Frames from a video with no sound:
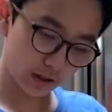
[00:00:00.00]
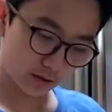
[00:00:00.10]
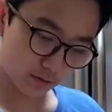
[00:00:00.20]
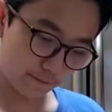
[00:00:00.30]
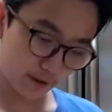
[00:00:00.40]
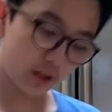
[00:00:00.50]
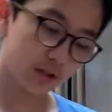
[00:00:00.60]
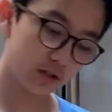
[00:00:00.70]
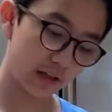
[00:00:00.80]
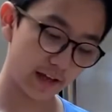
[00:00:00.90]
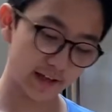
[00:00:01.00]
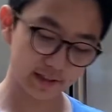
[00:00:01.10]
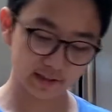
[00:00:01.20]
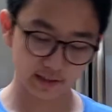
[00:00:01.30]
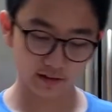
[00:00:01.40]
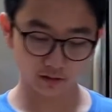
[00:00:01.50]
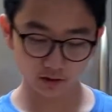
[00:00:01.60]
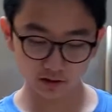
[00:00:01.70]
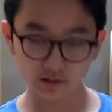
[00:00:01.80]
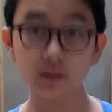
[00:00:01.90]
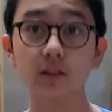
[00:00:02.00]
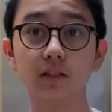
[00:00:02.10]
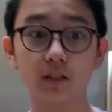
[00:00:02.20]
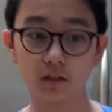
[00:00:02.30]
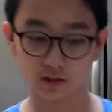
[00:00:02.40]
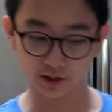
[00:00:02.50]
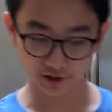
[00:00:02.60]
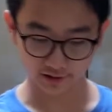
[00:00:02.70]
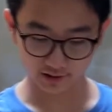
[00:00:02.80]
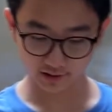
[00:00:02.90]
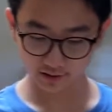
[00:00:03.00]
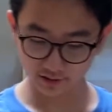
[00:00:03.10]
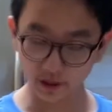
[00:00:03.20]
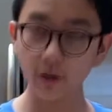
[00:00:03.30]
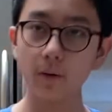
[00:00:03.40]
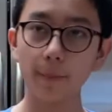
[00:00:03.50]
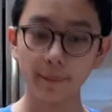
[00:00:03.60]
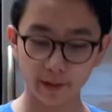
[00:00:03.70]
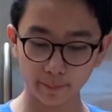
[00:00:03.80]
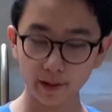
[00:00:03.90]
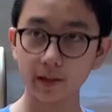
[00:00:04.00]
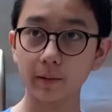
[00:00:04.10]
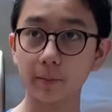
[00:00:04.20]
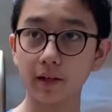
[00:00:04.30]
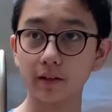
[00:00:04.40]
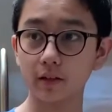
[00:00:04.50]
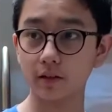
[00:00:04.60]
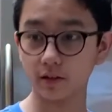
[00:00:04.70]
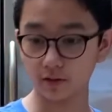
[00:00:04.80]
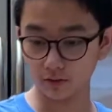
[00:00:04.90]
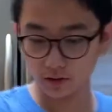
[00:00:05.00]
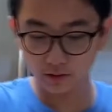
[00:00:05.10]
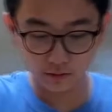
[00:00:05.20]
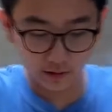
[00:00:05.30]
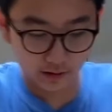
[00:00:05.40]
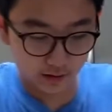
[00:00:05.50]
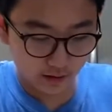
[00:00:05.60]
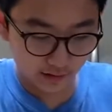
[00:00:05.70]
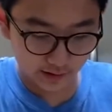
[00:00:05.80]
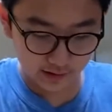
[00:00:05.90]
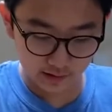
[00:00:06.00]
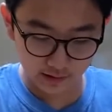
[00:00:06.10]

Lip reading: so we finished the eggs, and it looks delicious. It might, right here. Look at this.